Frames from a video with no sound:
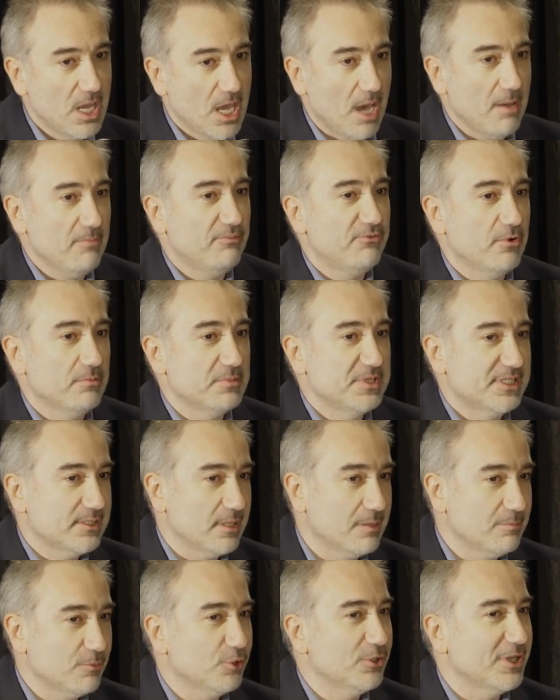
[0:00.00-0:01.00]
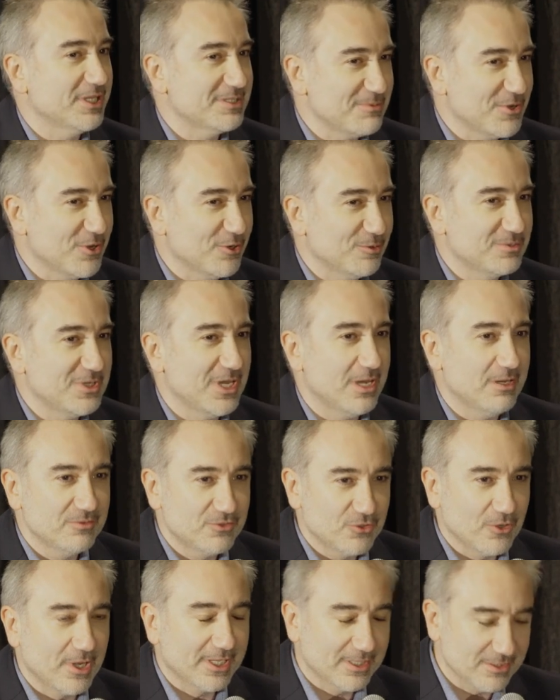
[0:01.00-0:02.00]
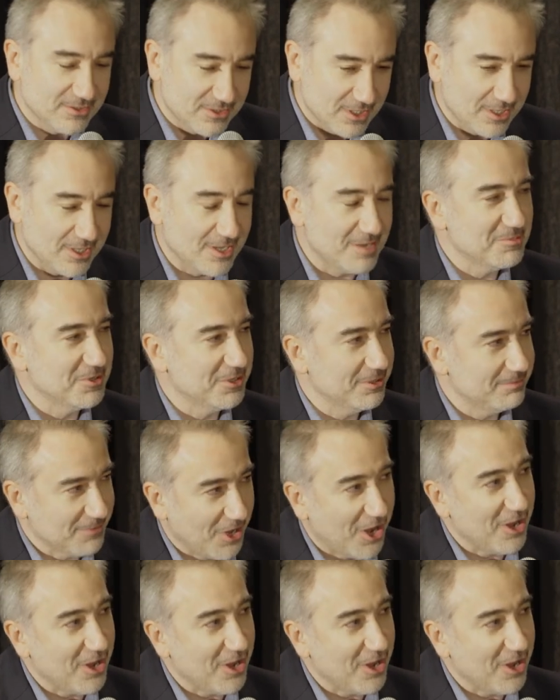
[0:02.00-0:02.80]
I'm from Istanbul, that's my hometown, so I can say I'm an